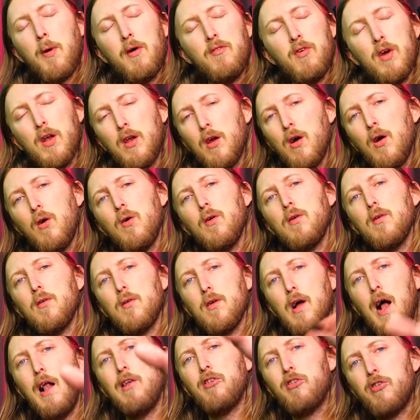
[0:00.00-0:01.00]
on my video.
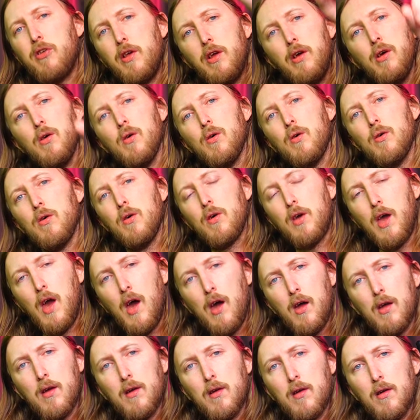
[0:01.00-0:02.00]
I'll see you,
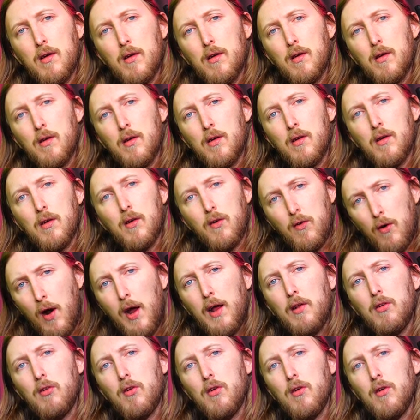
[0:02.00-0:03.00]
okay?
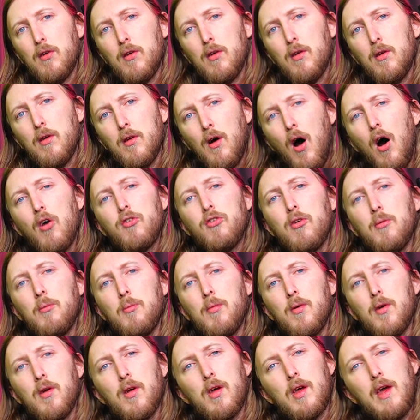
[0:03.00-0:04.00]
Great.
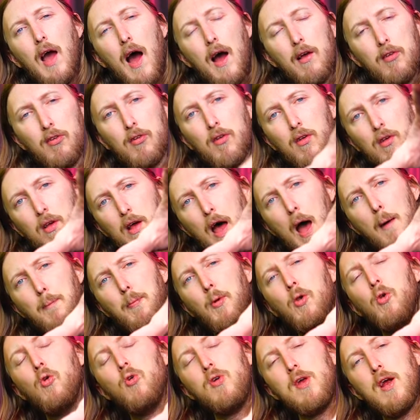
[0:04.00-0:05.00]
Awesome. Guys,
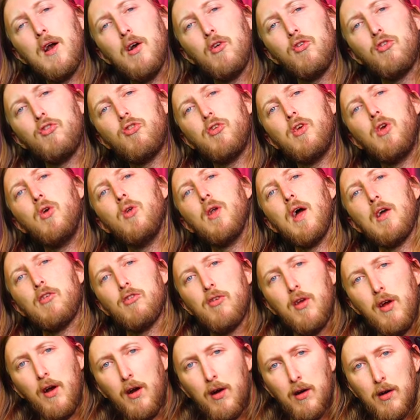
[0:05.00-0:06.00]
Happy New Year. See you
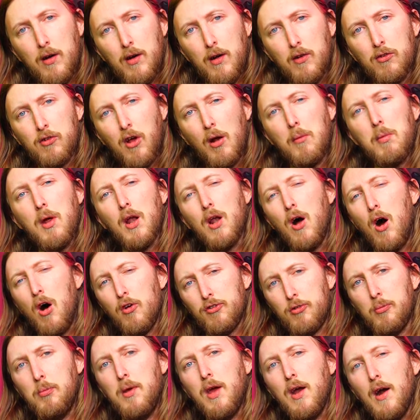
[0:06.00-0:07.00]
next year. It's going to be an
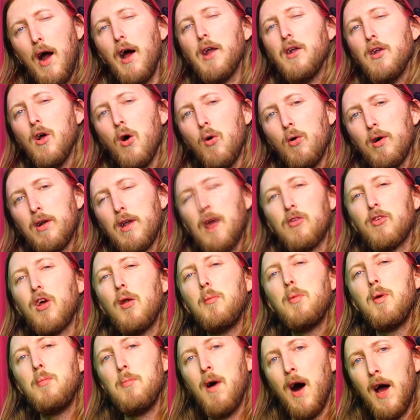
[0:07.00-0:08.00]
awesome year. I know it. It's
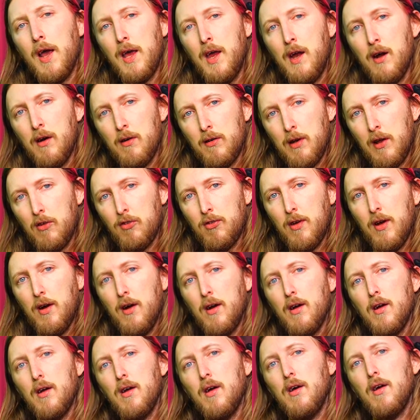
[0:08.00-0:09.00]
going to be my year next
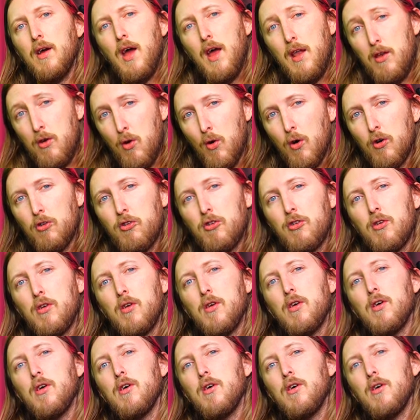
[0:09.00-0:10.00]
year and yours.
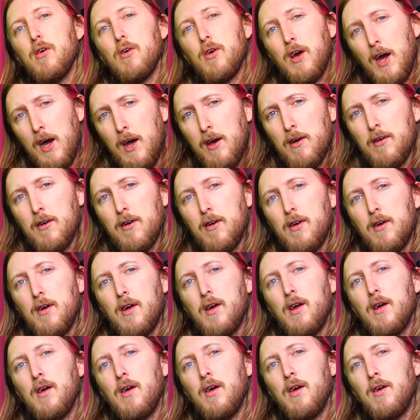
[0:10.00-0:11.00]
Okay?
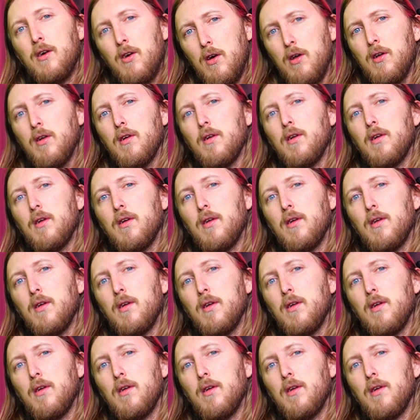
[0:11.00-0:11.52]
Good.